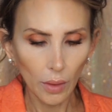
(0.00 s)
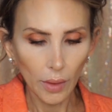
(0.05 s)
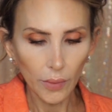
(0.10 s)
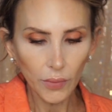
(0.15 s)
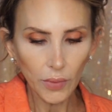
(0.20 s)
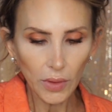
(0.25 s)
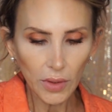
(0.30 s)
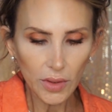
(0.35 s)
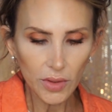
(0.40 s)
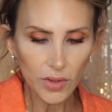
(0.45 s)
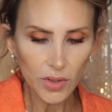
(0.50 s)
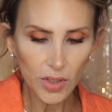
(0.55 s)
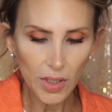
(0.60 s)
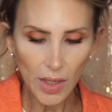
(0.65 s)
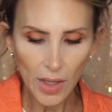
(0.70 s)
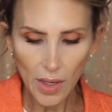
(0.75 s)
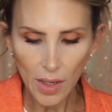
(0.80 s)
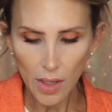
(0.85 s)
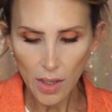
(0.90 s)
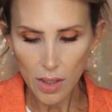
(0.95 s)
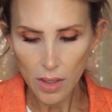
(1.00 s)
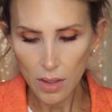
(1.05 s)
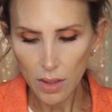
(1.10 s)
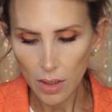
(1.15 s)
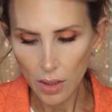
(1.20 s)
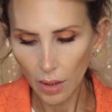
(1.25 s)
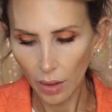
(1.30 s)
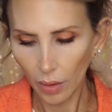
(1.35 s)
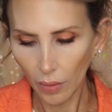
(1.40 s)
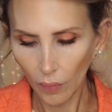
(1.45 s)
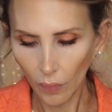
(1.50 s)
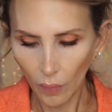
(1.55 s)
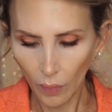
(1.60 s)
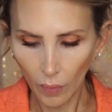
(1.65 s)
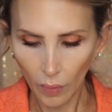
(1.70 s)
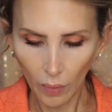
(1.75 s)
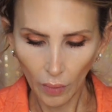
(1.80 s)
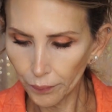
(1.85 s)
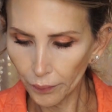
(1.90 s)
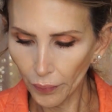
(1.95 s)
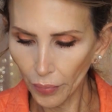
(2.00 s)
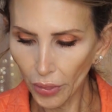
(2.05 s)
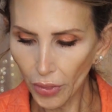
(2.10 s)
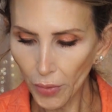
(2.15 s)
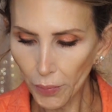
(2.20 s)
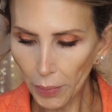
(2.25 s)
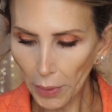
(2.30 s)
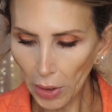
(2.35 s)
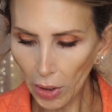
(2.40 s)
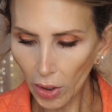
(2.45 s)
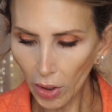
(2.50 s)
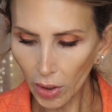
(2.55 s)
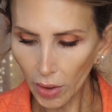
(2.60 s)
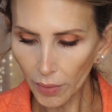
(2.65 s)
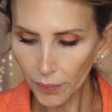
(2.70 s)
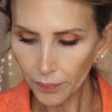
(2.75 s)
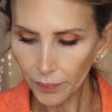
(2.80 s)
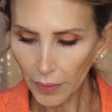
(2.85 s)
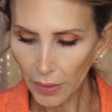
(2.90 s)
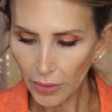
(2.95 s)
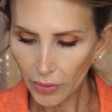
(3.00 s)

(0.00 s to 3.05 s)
I'm going to take the balm,